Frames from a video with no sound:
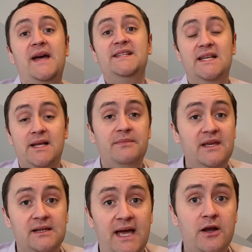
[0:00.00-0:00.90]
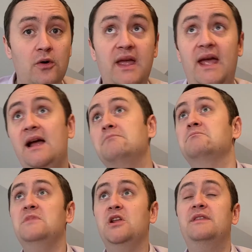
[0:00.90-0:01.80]
say something like, okay,
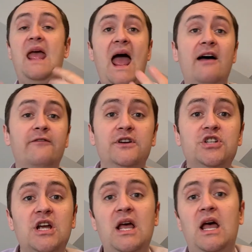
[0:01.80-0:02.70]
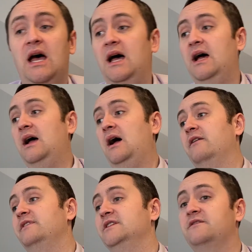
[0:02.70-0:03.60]
the average
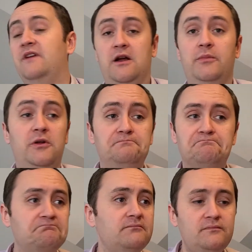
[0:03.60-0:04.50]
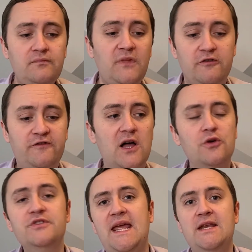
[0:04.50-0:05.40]
of this variable
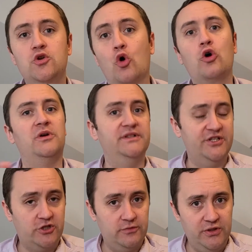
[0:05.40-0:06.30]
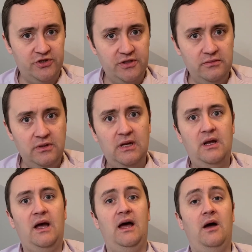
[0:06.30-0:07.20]
follows a normal distribution
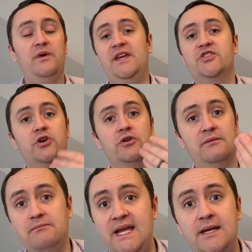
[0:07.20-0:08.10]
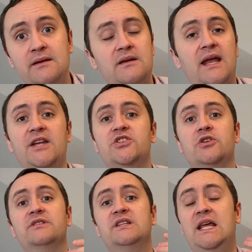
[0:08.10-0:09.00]
with a certain mean and a
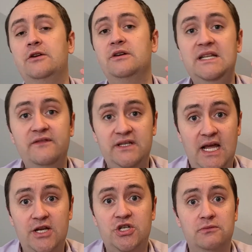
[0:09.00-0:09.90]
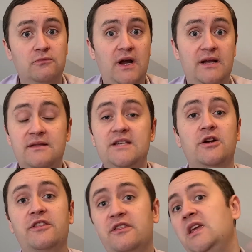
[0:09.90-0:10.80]
certain standard deviation. Right? And these are
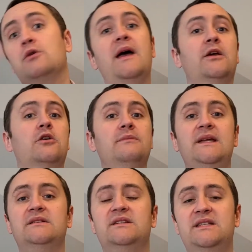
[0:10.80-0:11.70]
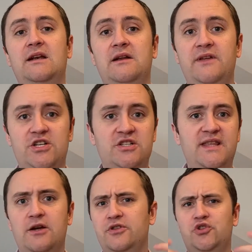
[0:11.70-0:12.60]
theoretical means and standard deviations. They
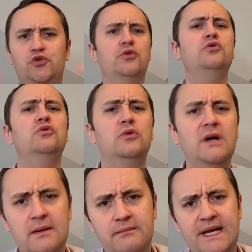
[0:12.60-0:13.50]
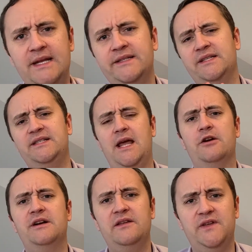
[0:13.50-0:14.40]
are the true means and
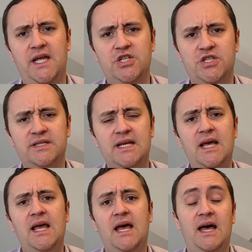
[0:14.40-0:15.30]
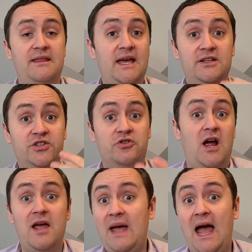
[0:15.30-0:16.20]
standard deviations that
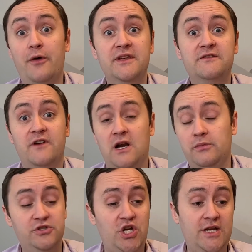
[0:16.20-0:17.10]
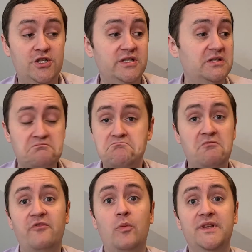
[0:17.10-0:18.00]
describe how this variable changes
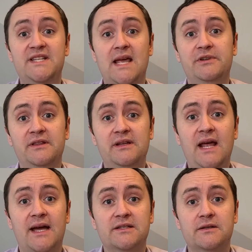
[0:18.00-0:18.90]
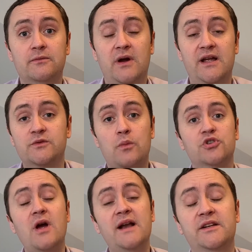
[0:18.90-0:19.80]
from one sample to the next, right? Because what we're
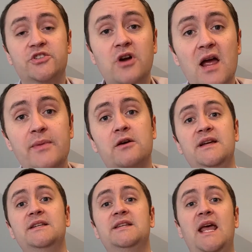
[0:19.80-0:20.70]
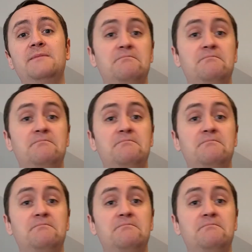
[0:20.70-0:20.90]
trying to describe here is a